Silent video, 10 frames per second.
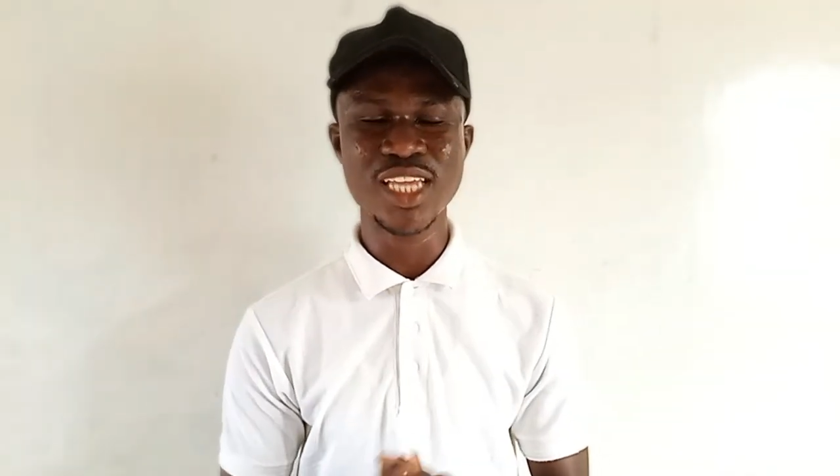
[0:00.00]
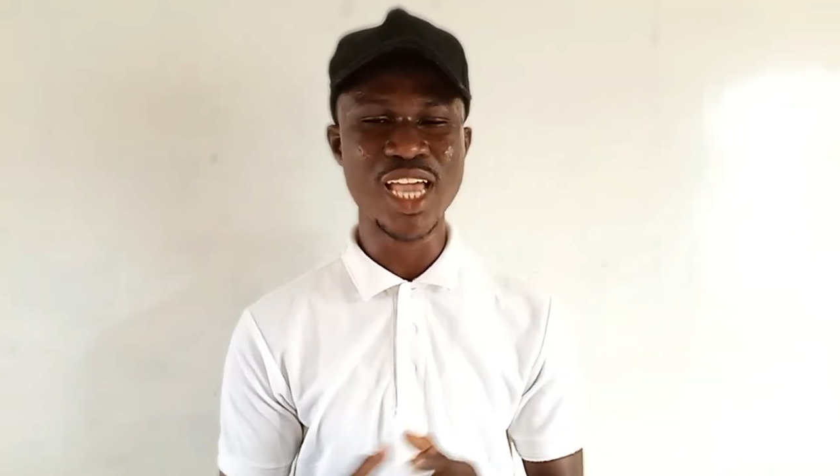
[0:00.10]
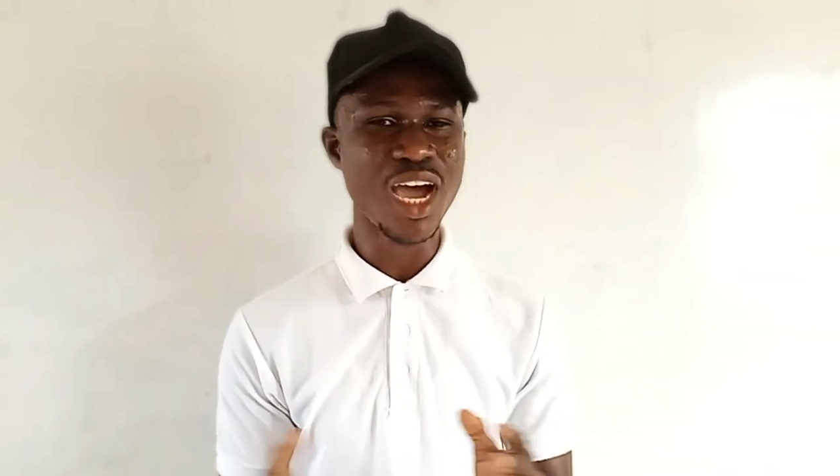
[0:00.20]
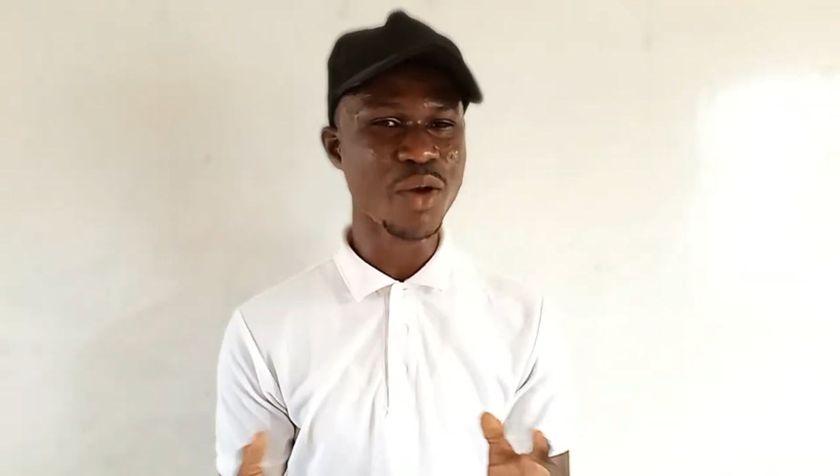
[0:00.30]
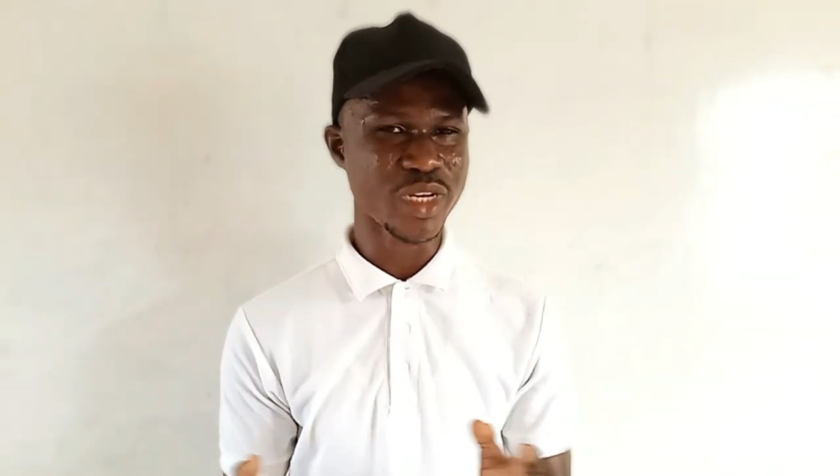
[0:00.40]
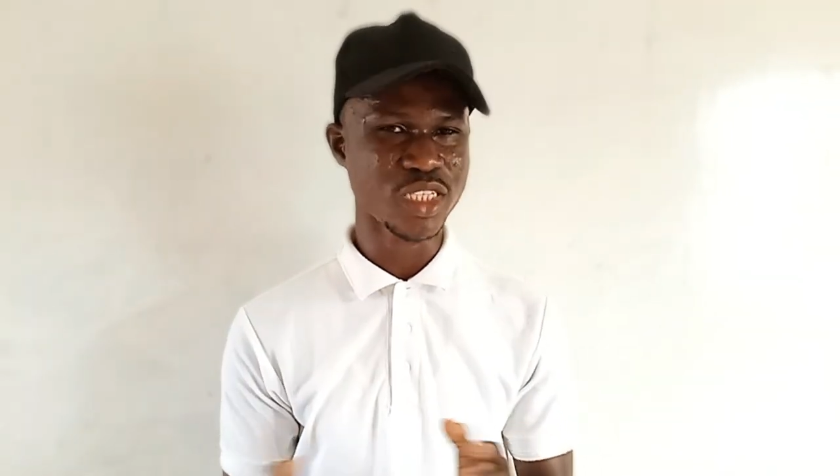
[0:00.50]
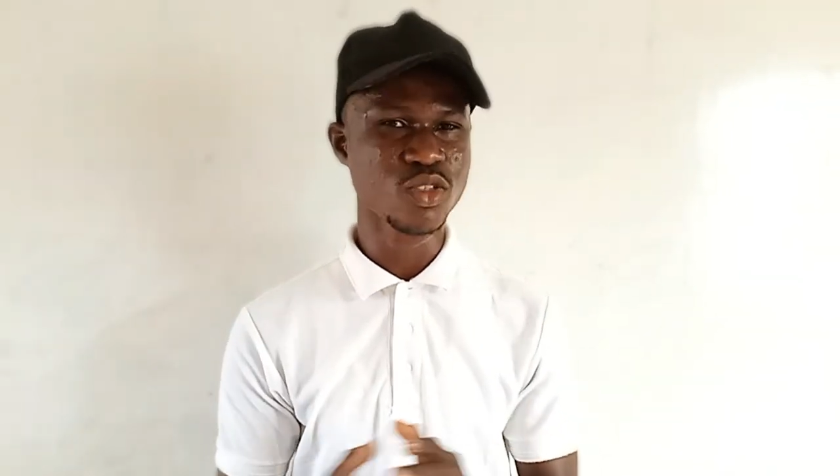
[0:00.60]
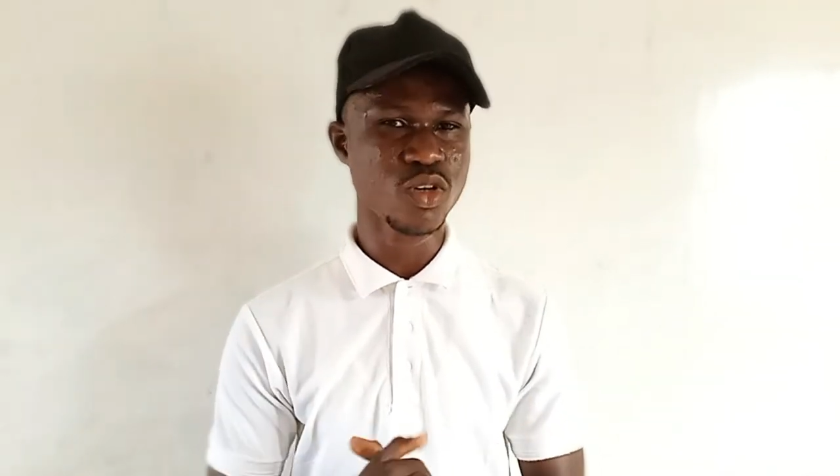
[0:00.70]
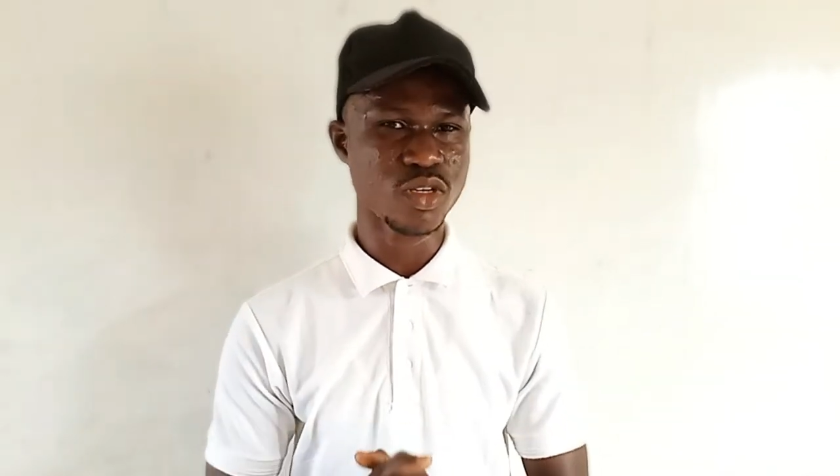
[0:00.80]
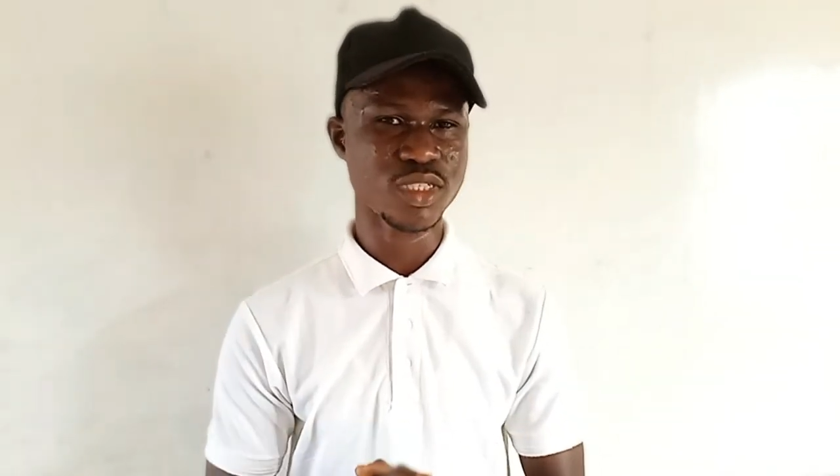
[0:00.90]
they are
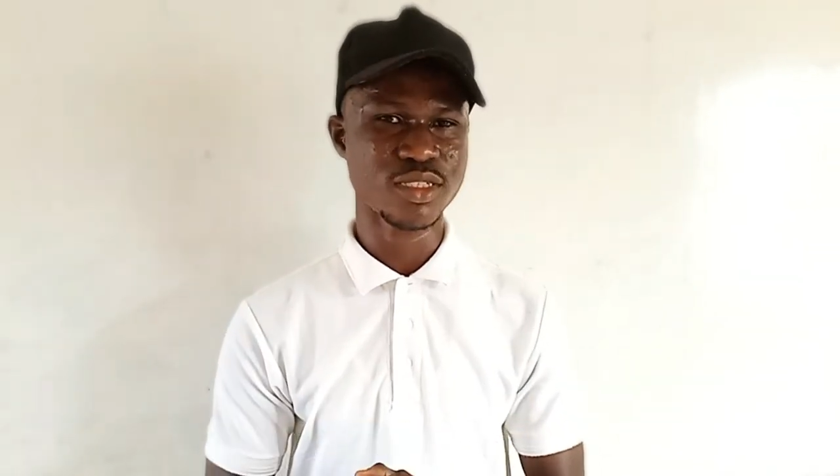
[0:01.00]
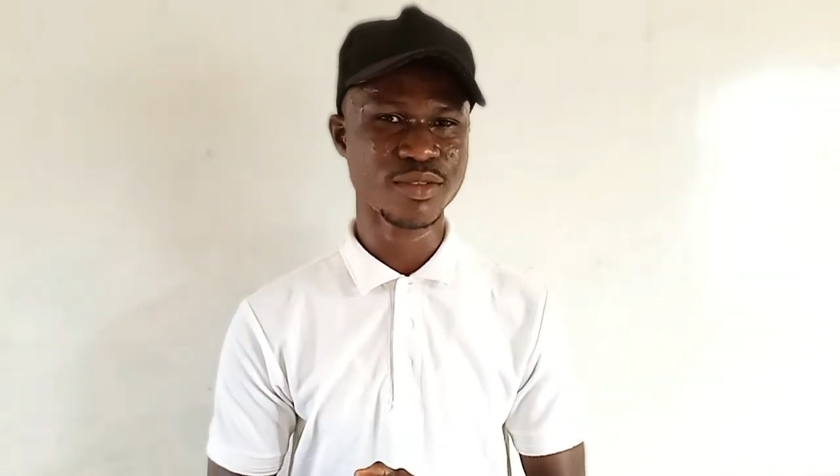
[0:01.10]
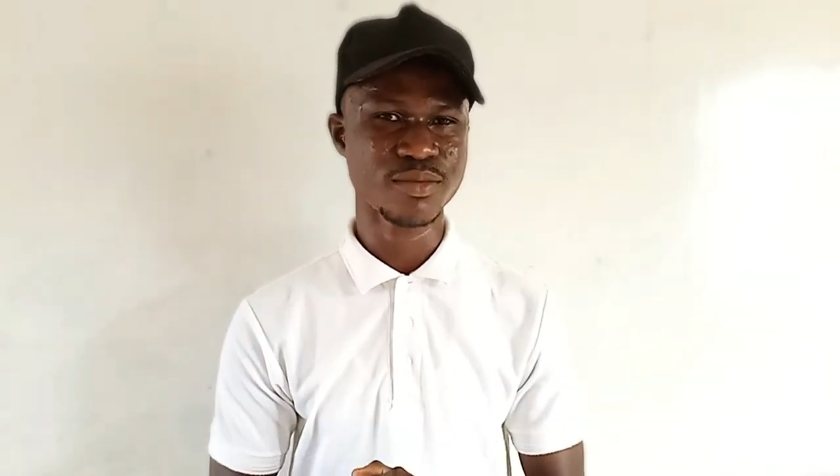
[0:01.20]
with God.